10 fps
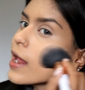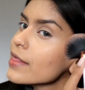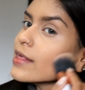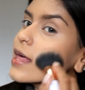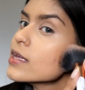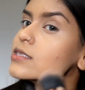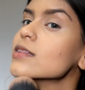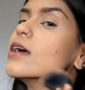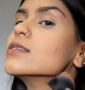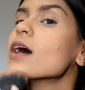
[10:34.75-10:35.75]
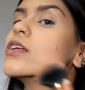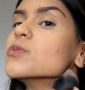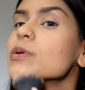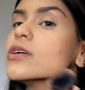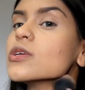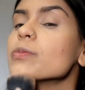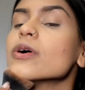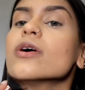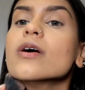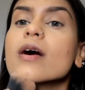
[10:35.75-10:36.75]
I think that it's nice that it's
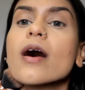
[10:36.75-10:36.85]
buildable